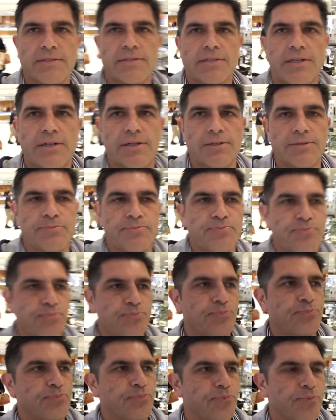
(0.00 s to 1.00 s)
So
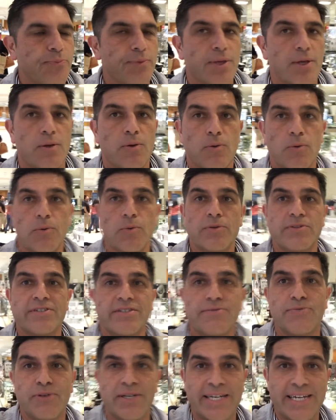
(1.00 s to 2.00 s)
we'll
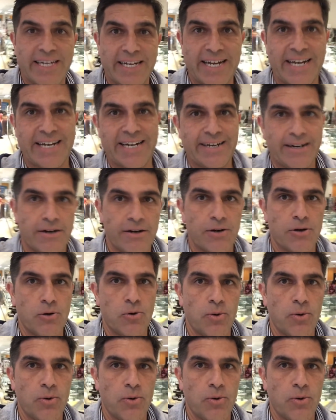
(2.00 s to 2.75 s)
see if we can get out of here